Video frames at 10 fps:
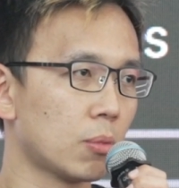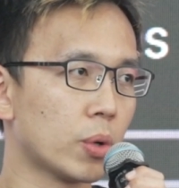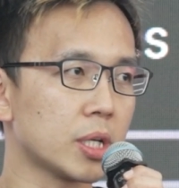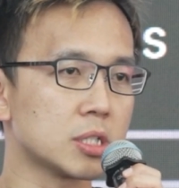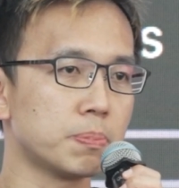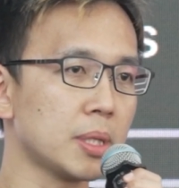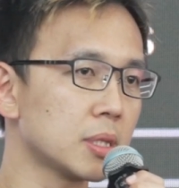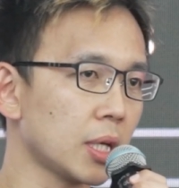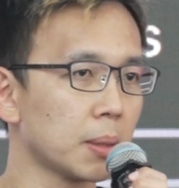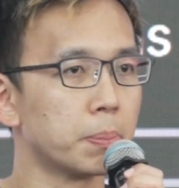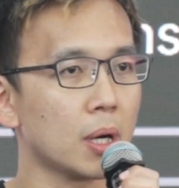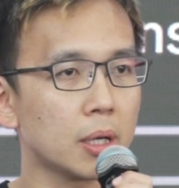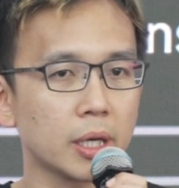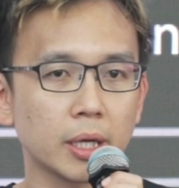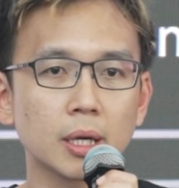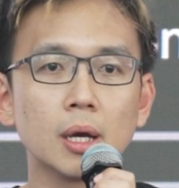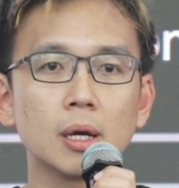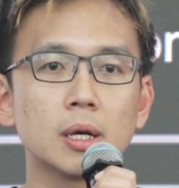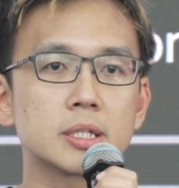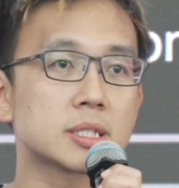whether it's minting, burning,
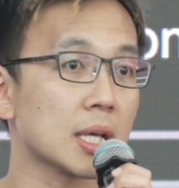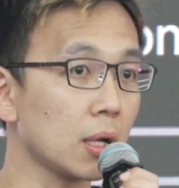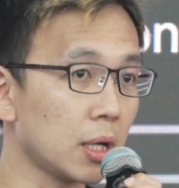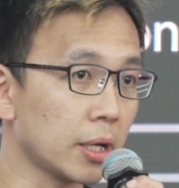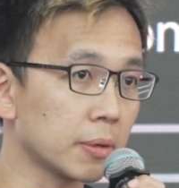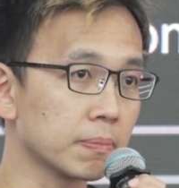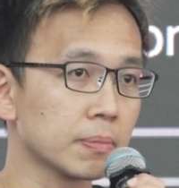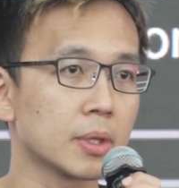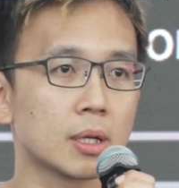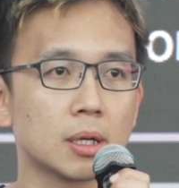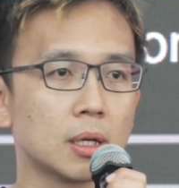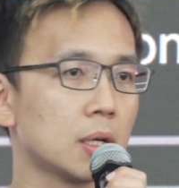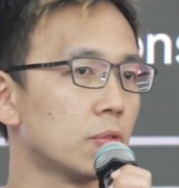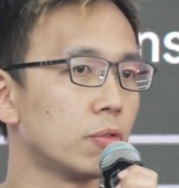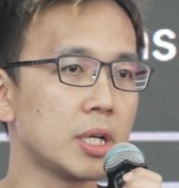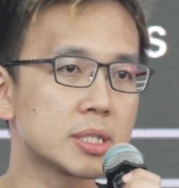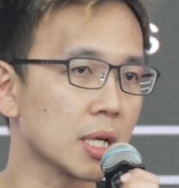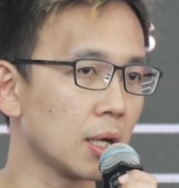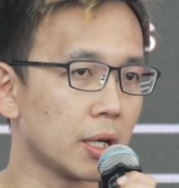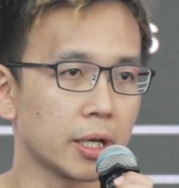selling,
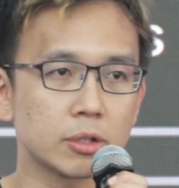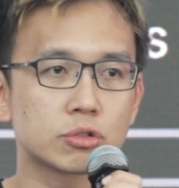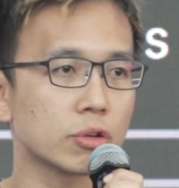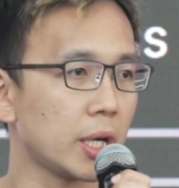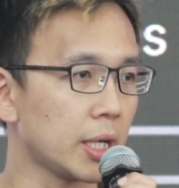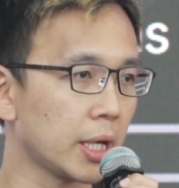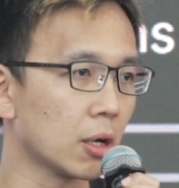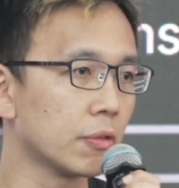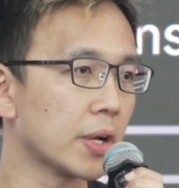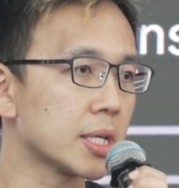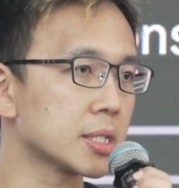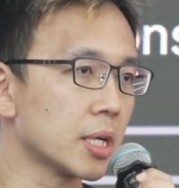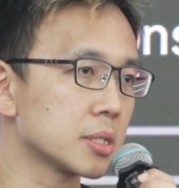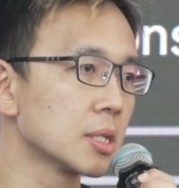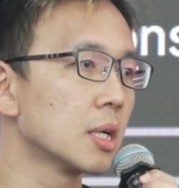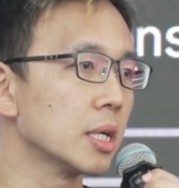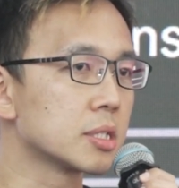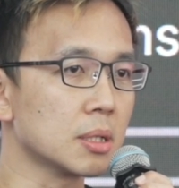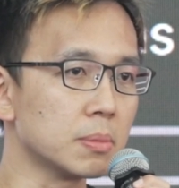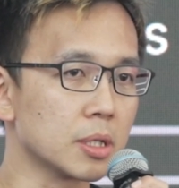reselling, trading of assets, is
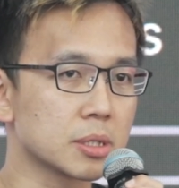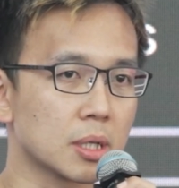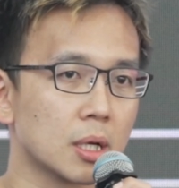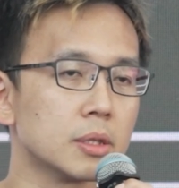seamless.